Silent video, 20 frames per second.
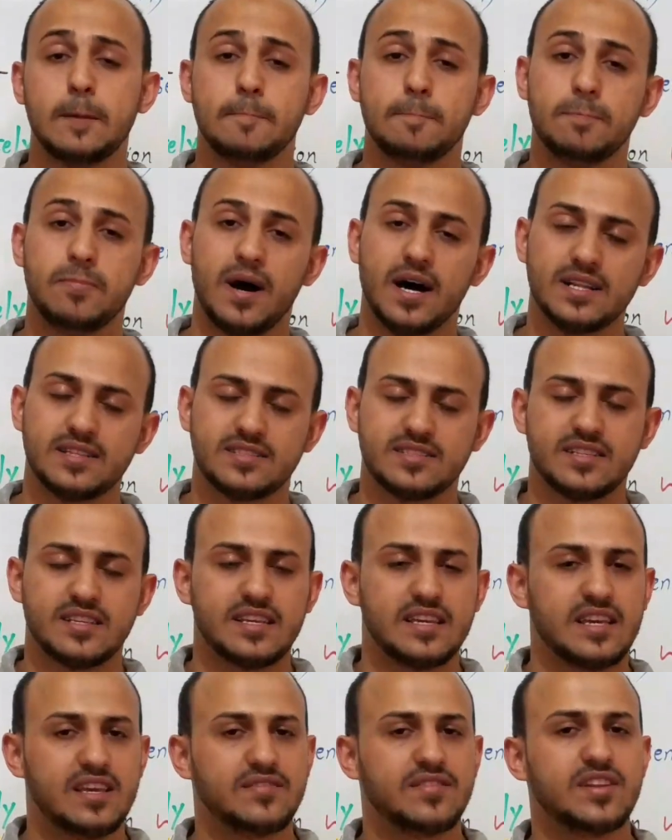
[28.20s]
But
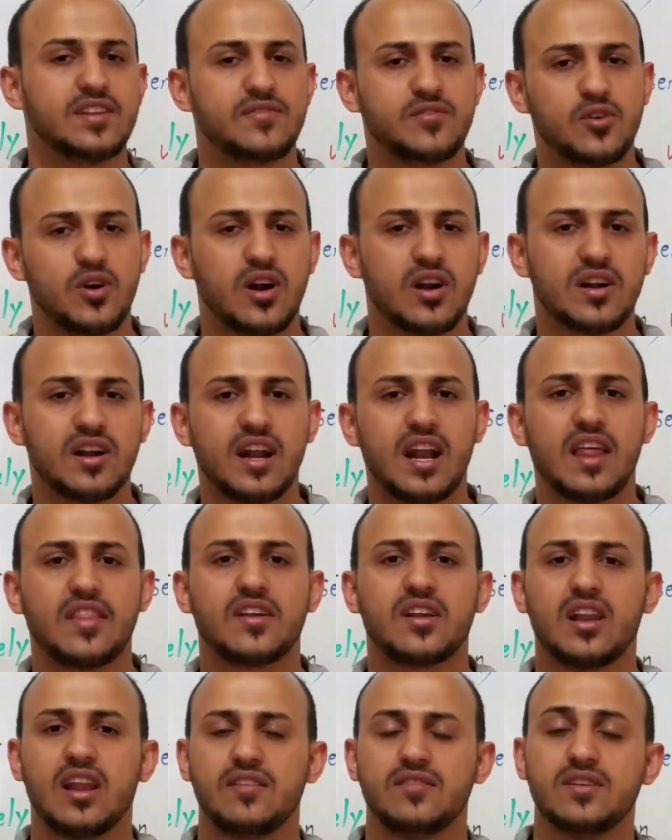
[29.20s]
even if you are in another
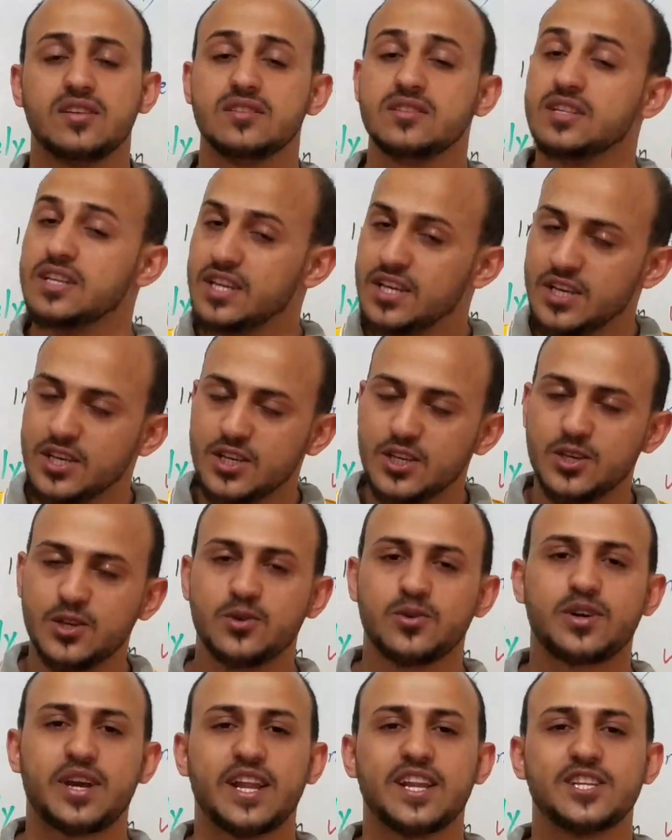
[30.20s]
level,
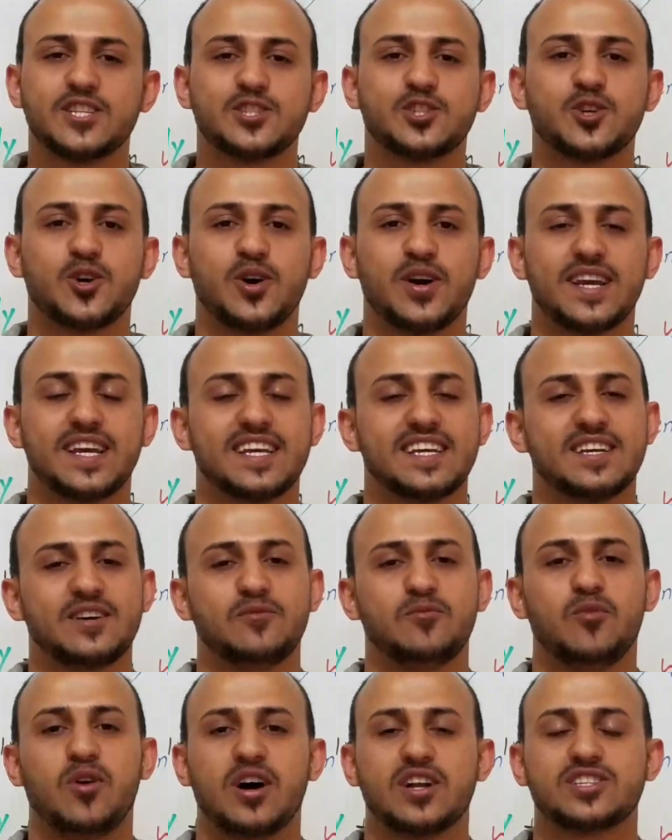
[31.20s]
you can enjoy
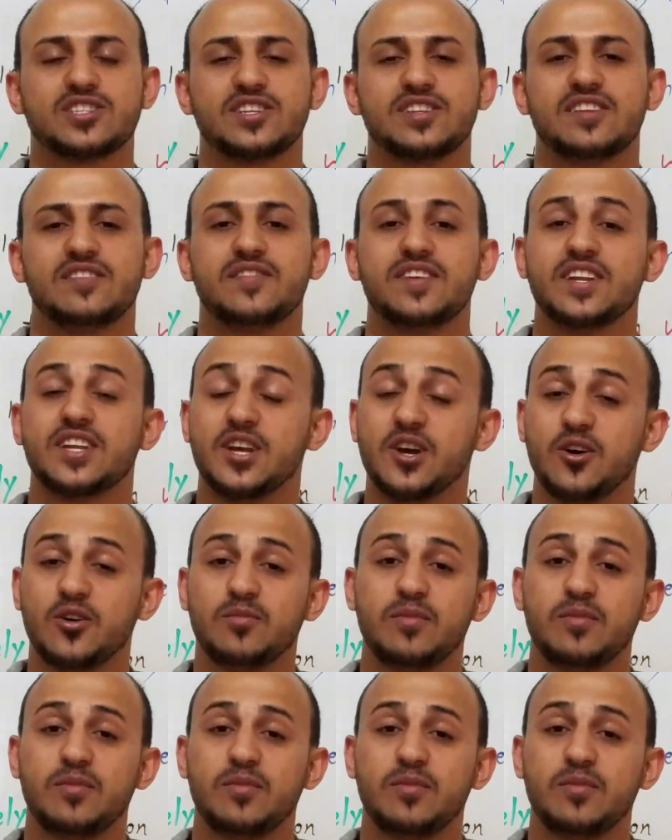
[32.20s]
watching the video.